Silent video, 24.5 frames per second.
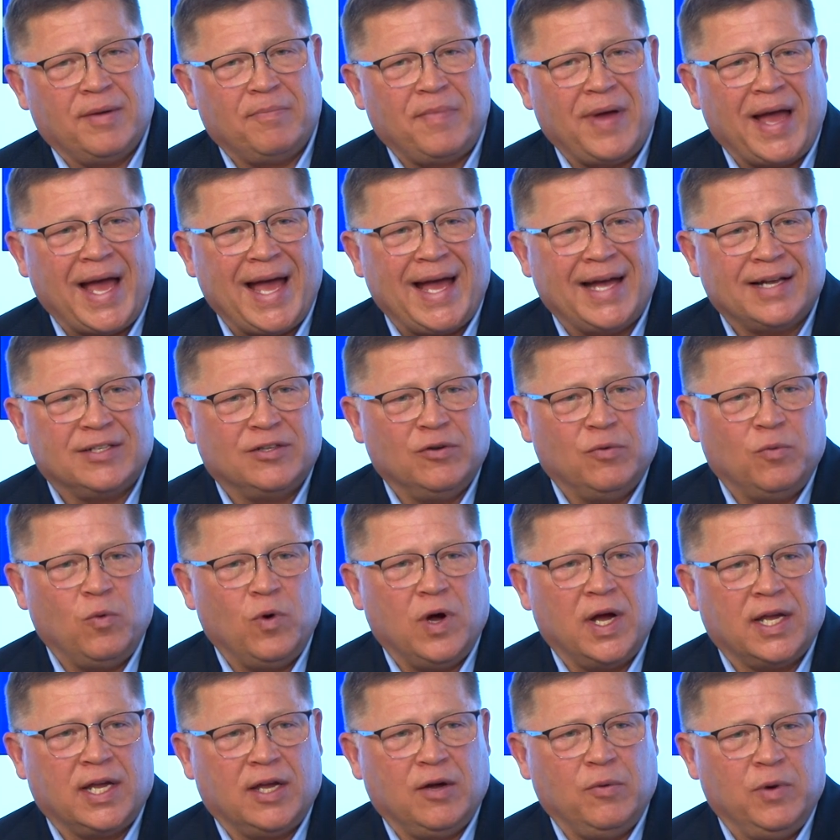back to
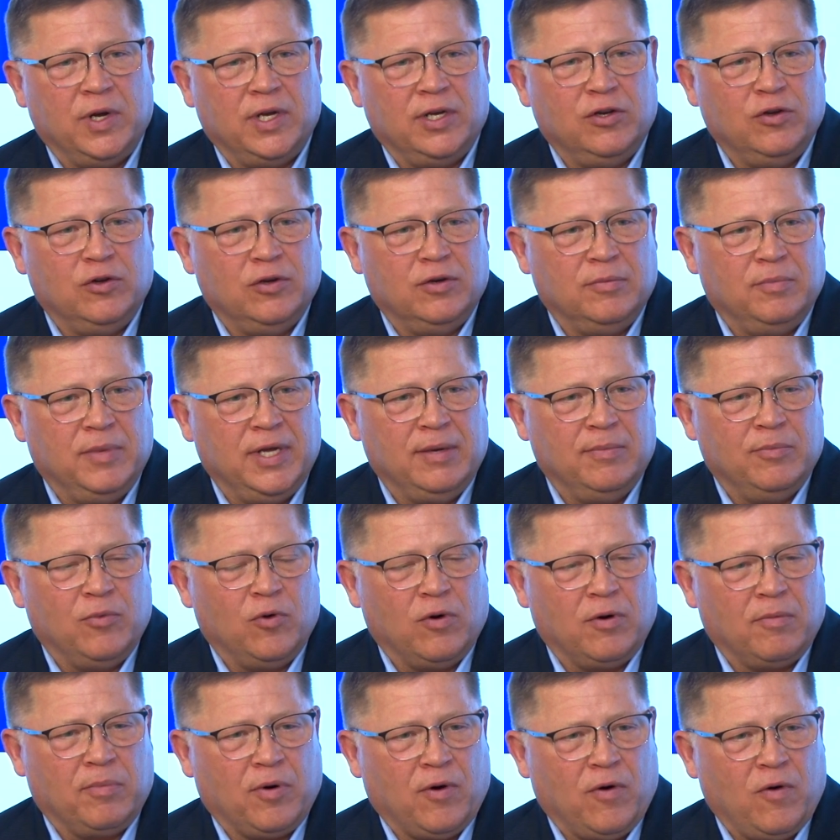what can we do to be more
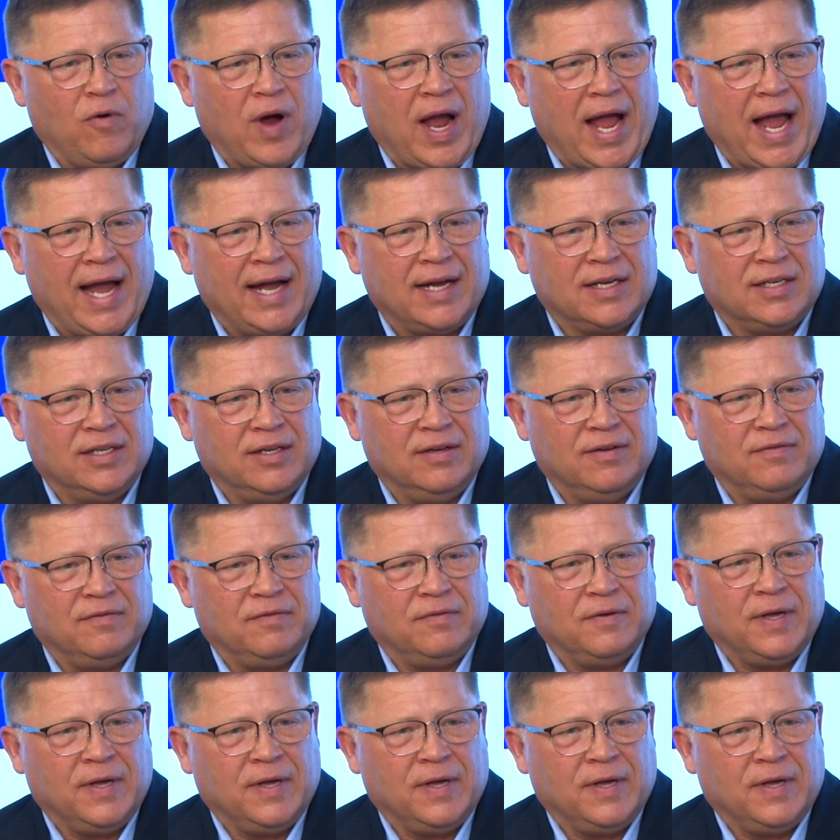proactive?